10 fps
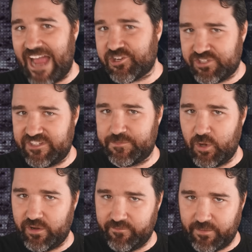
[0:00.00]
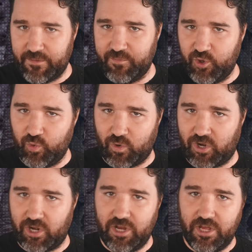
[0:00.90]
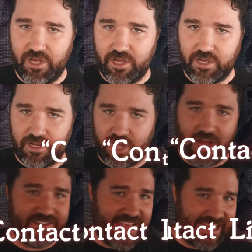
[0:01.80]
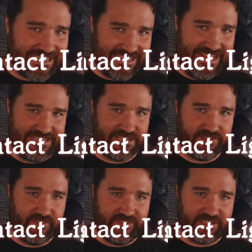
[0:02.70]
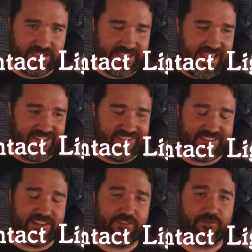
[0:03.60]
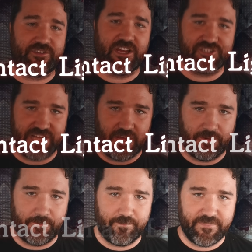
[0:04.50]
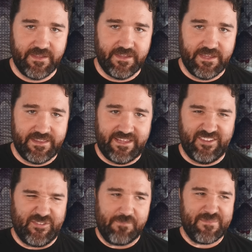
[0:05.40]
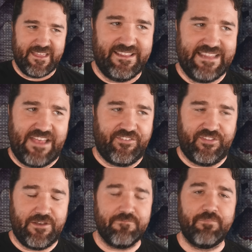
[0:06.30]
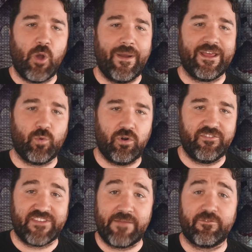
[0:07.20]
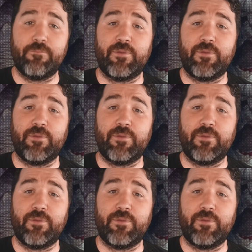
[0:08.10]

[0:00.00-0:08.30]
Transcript: actually spoken from the moon were contact light, signaling a successful touchdown. These less than poetic words came